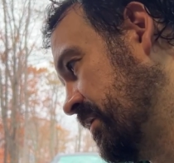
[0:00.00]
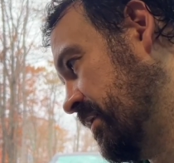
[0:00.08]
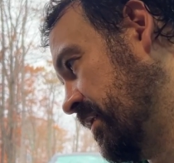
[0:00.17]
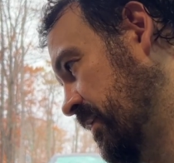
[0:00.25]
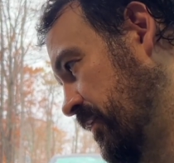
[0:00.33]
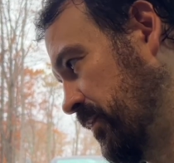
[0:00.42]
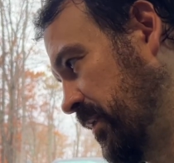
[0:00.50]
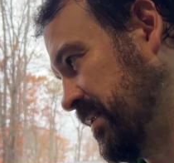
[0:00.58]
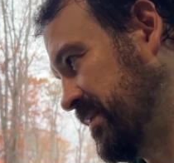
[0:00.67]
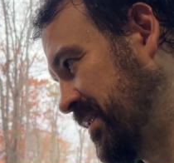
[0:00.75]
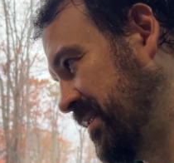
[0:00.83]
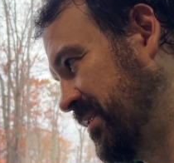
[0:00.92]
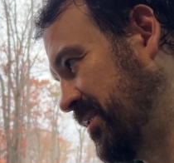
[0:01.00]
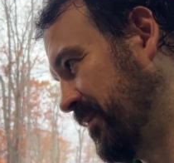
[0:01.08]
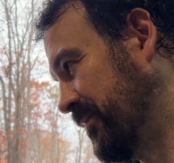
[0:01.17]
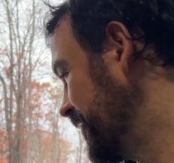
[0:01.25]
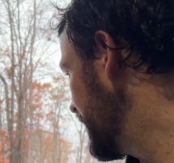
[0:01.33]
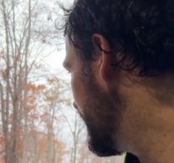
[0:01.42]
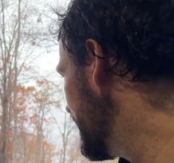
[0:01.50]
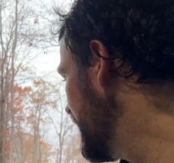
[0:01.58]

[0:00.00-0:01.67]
risk, comfort,